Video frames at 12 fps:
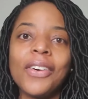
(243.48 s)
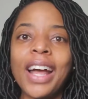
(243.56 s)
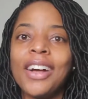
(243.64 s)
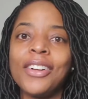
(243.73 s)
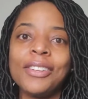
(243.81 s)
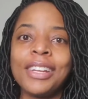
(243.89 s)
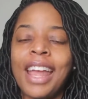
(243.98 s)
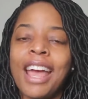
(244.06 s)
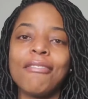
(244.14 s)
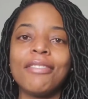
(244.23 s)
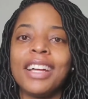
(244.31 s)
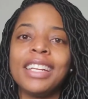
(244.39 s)
out and
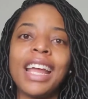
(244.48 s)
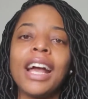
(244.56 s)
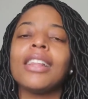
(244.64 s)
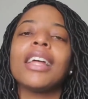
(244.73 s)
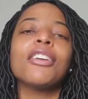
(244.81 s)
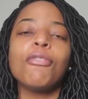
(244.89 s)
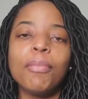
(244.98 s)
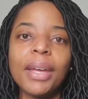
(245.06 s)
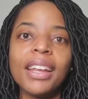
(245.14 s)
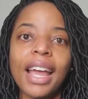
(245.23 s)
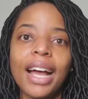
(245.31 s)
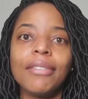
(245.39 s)
have fun now. Like, you've
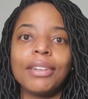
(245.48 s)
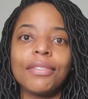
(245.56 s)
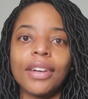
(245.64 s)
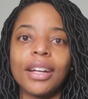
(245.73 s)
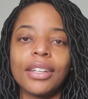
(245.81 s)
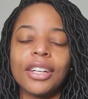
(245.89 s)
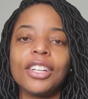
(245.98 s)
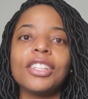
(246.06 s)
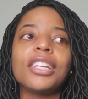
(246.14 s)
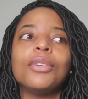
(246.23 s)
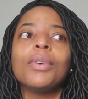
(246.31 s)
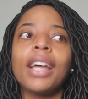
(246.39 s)
been having fun, girl.
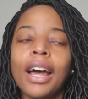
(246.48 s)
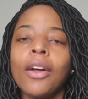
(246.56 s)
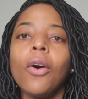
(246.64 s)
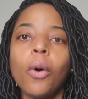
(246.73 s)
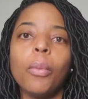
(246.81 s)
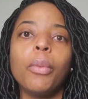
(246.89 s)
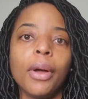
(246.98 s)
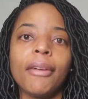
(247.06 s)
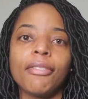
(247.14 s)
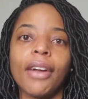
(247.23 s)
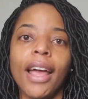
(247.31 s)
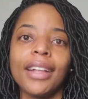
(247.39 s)
Like, you've got a whole
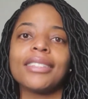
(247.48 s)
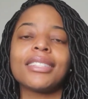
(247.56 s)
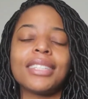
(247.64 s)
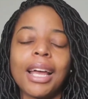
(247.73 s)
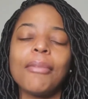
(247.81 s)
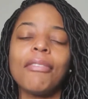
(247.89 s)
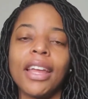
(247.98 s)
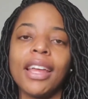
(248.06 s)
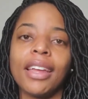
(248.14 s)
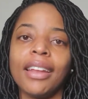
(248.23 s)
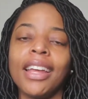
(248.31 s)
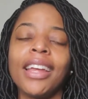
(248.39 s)
boyfriend. Stop
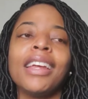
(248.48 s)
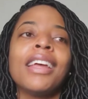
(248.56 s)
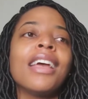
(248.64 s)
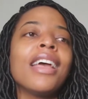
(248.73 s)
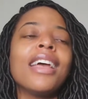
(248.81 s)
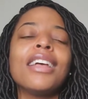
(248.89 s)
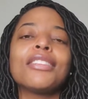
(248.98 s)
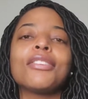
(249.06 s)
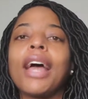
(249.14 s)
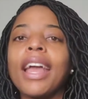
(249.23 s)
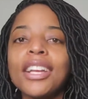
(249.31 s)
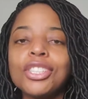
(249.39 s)
faking it.
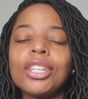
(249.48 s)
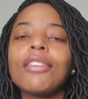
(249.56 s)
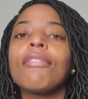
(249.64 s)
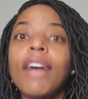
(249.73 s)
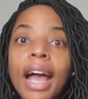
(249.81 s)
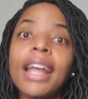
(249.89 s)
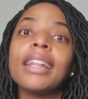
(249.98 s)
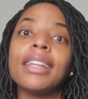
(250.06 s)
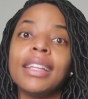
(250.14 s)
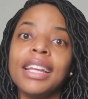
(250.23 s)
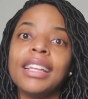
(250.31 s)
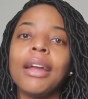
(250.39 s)
So I guess she's
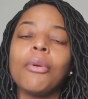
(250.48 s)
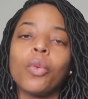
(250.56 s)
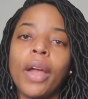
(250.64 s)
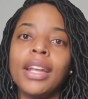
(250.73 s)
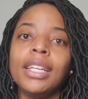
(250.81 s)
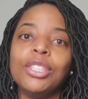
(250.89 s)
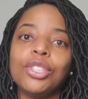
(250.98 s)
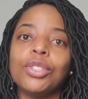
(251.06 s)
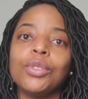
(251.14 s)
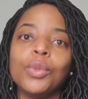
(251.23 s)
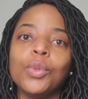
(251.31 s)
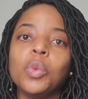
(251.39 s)
finally, like, ready
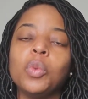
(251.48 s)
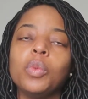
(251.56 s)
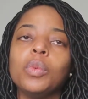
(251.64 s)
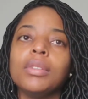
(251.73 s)
to